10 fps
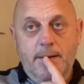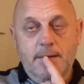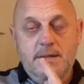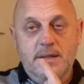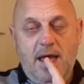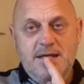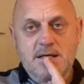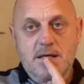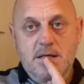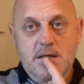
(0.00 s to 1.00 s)
the Gaza.
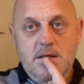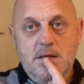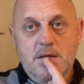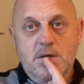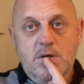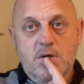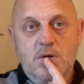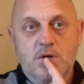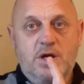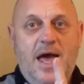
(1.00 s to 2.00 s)

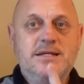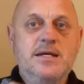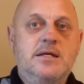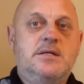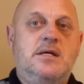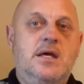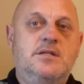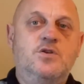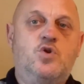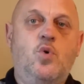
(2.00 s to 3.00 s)
The Gaza is
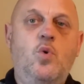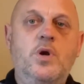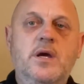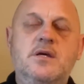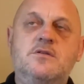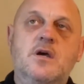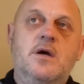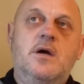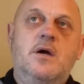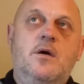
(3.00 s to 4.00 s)
notorious
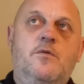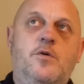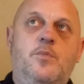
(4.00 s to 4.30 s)
for